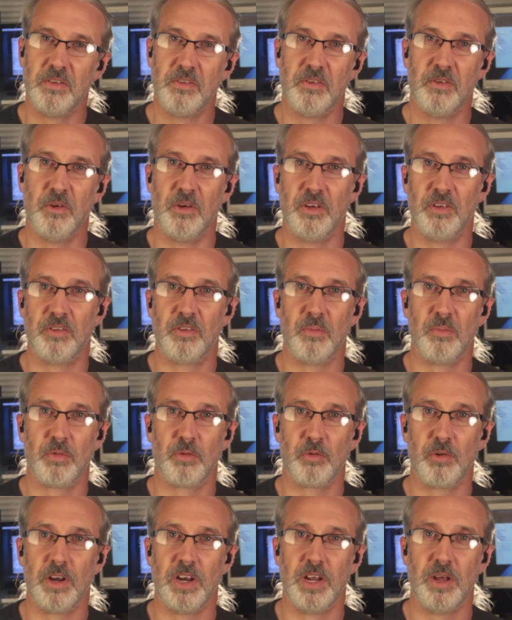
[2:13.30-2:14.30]
doing some
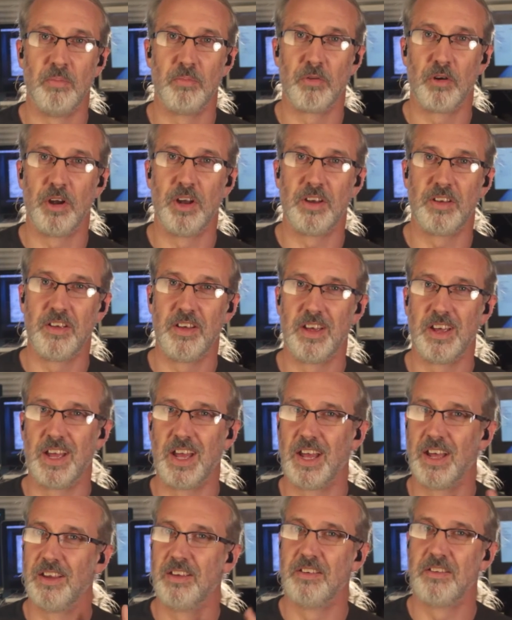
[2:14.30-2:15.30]
3D printing
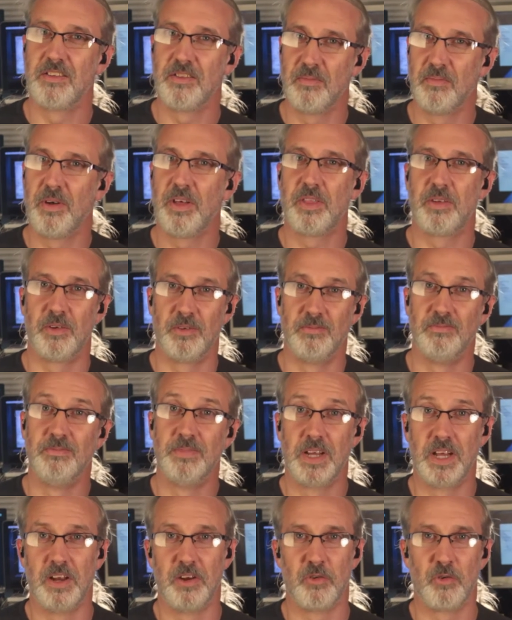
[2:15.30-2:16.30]
and some other
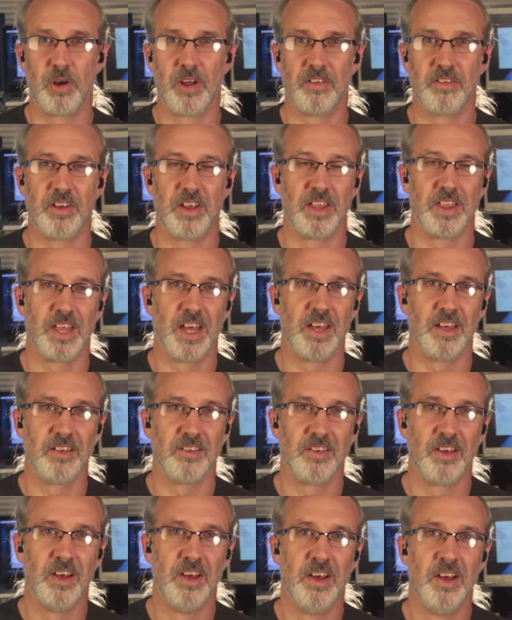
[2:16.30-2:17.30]
interesting
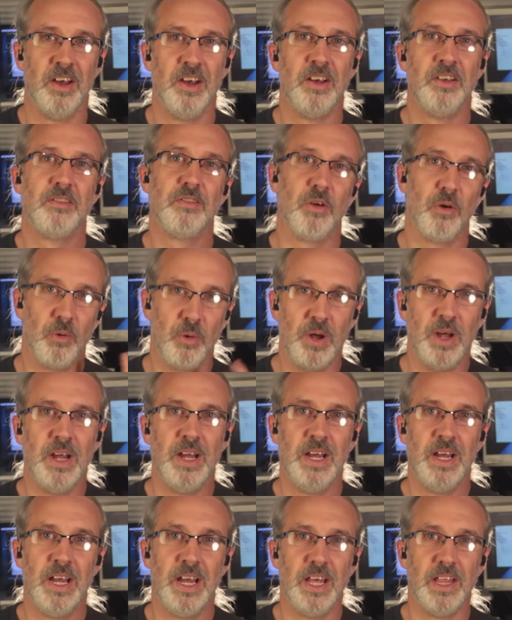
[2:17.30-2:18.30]
things. So
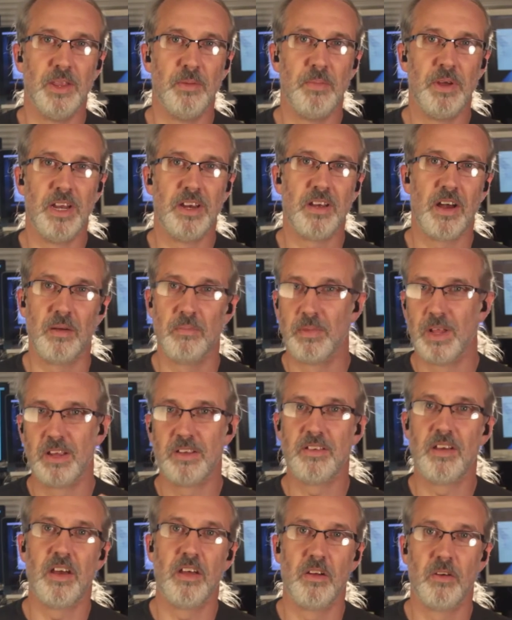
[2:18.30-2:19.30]
in the meantime,
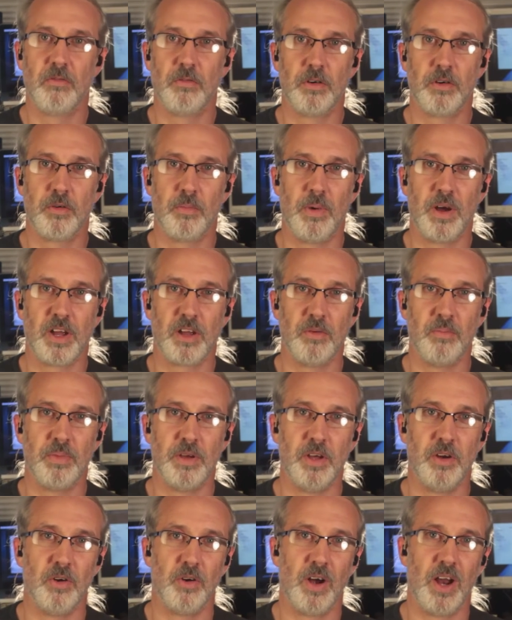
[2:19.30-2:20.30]
let's head over to my
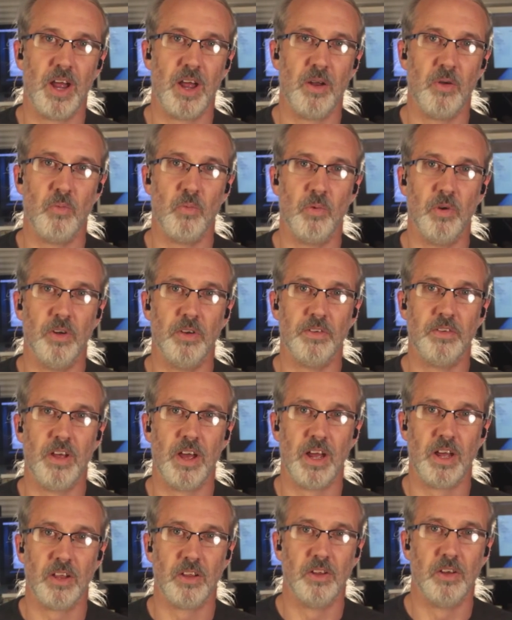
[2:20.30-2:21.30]
computer and we'll
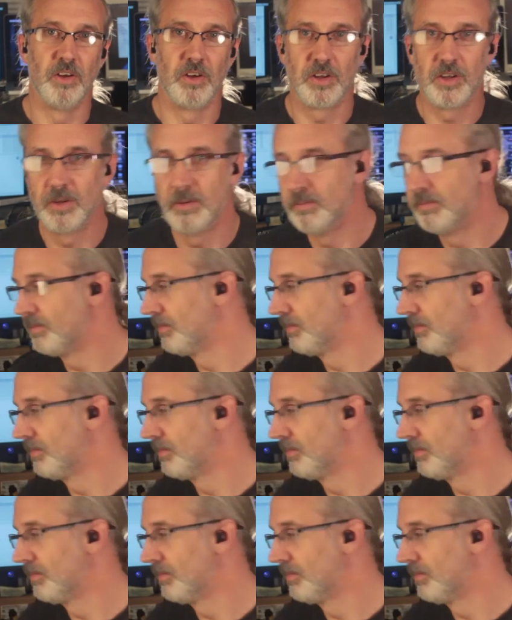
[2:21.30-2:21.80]
take a look.